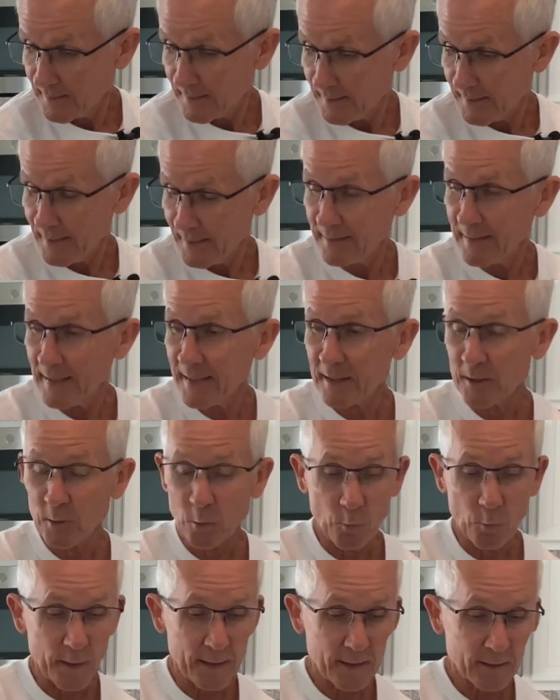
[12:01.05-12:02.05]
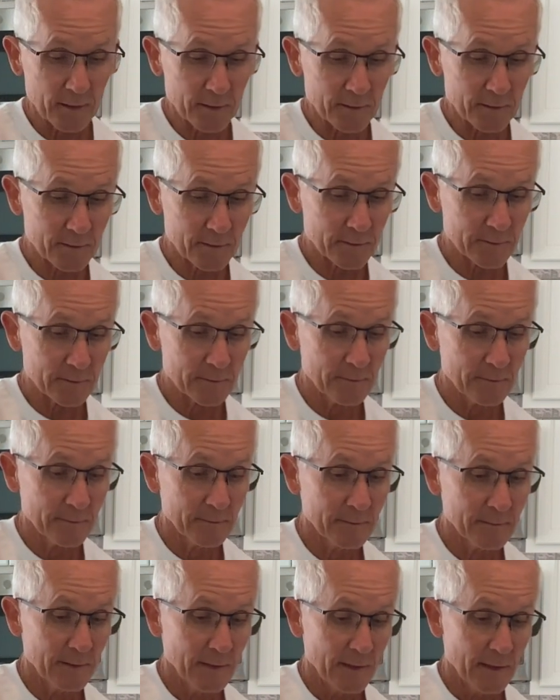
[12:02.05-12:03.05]
Getting that quick little,
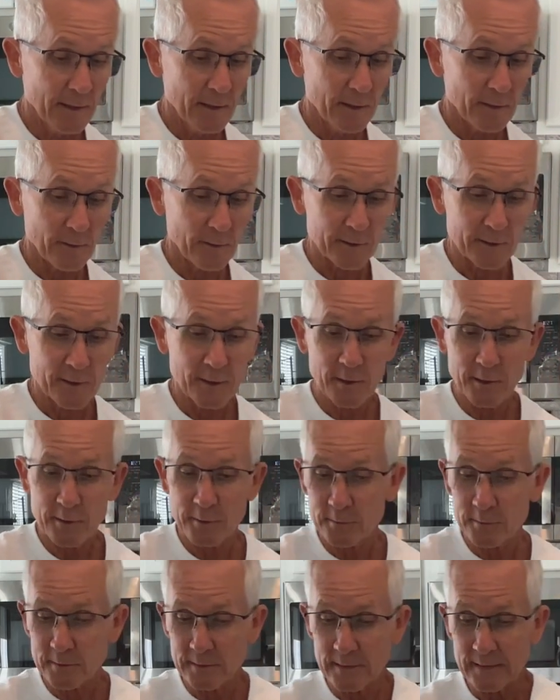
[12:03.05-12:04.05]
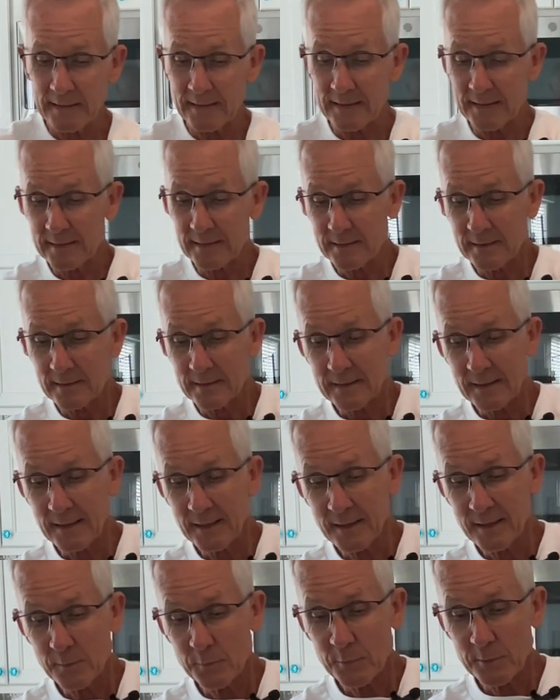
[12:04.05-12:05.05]
or good little
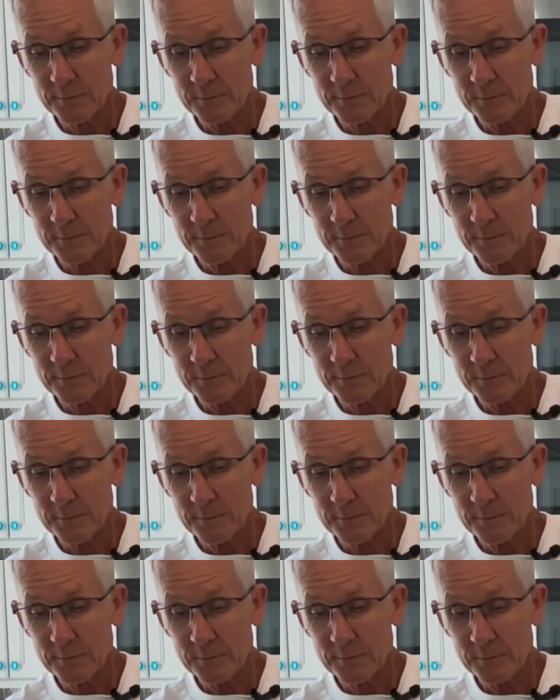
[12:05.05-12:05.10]
tip.